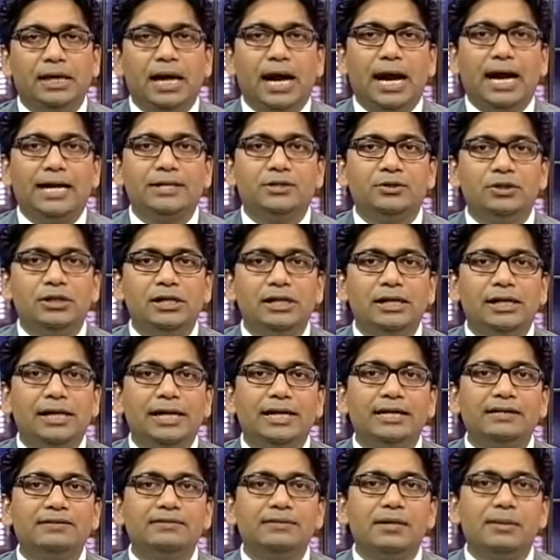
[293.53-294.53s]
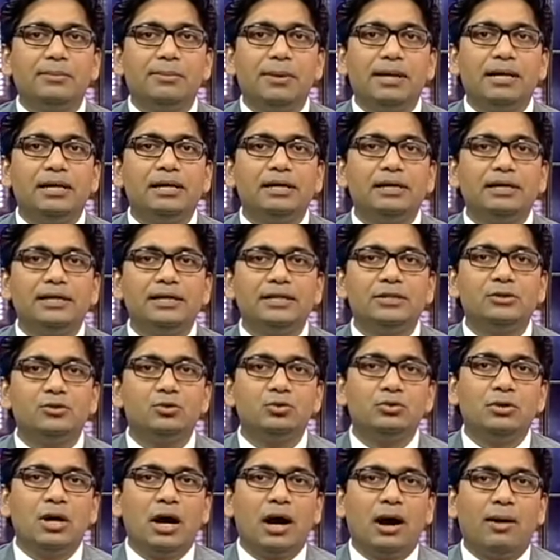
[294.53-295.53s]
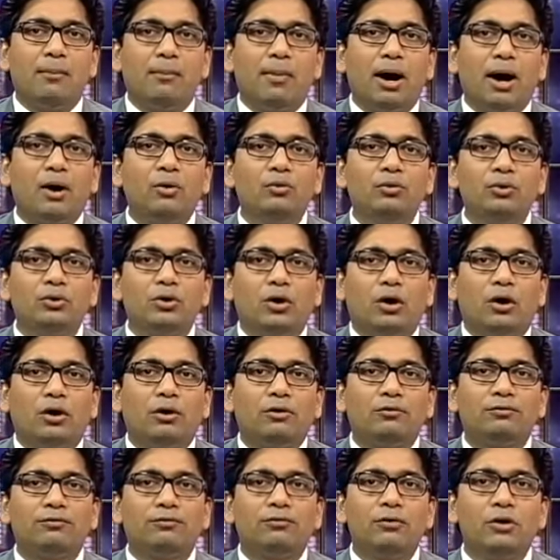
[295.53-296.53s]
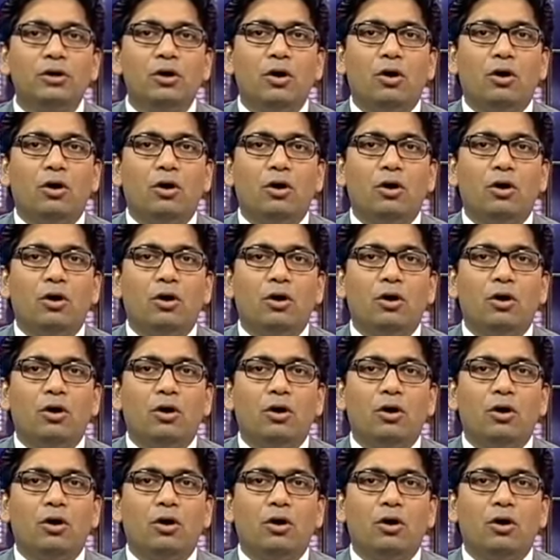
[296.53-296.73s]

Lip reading: actually links the penalties to the amount of